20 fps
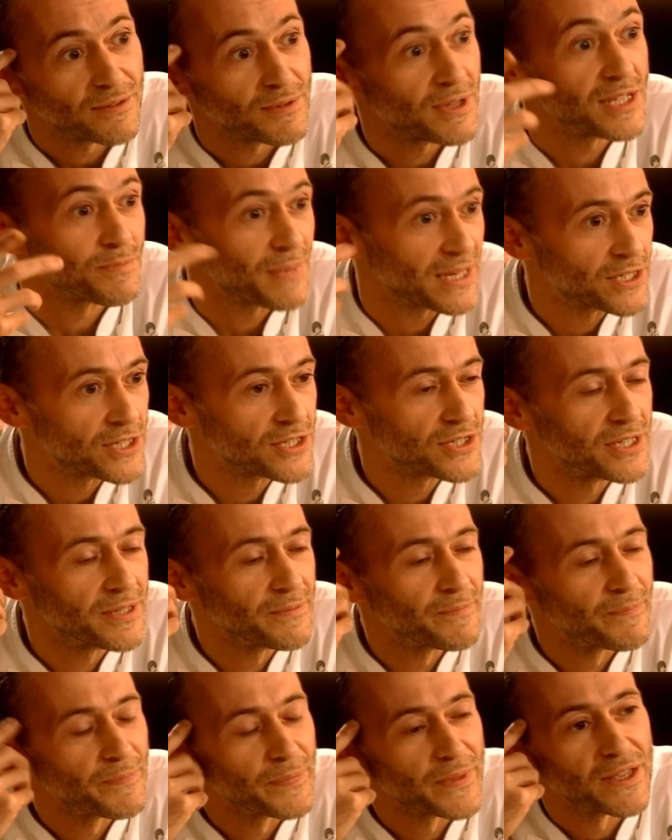His Majesty.
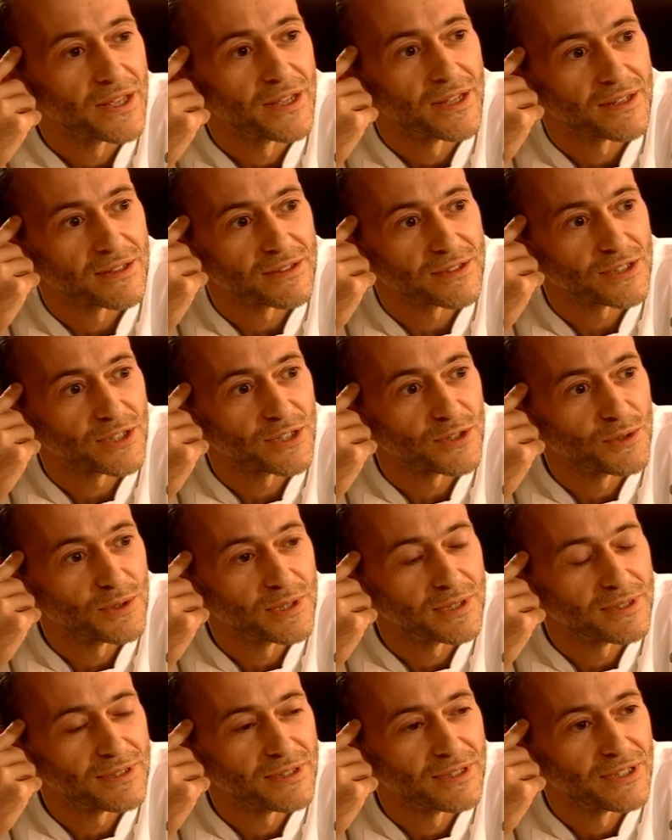So, uh,
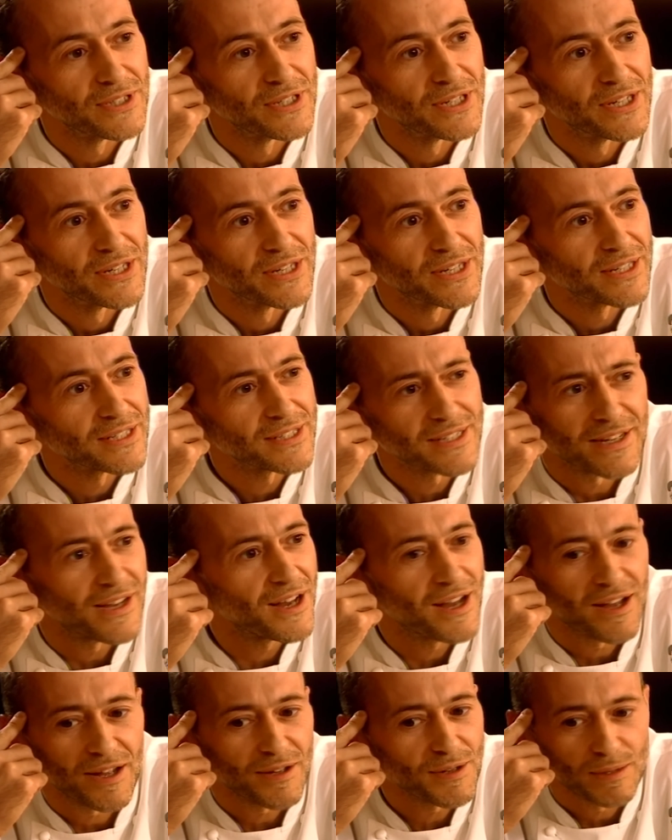yeah,
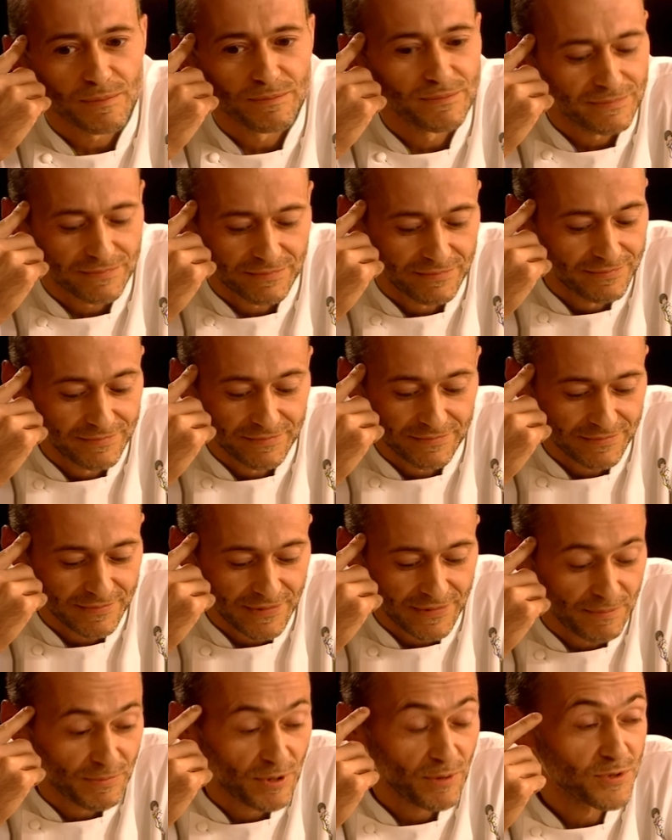I, I'm,
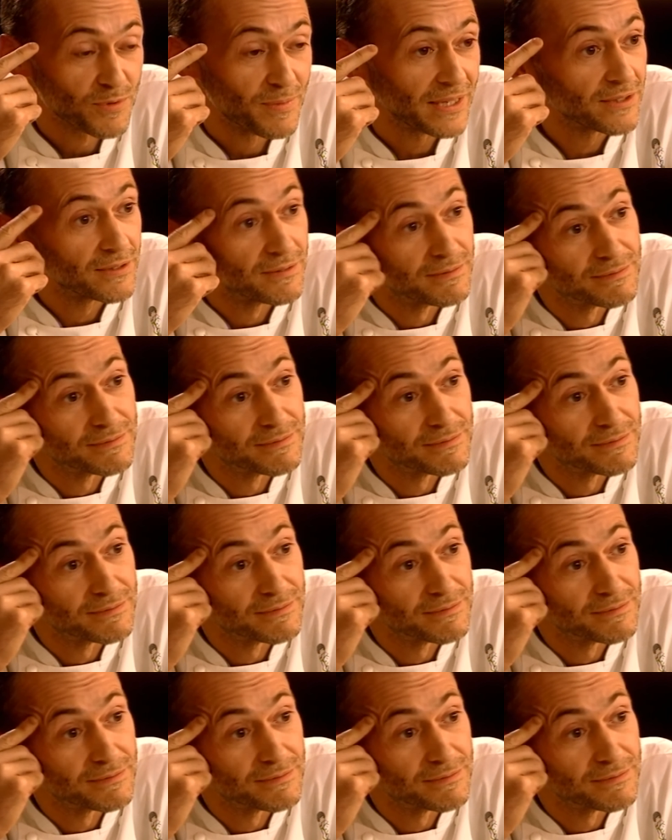I'm gobsmacked.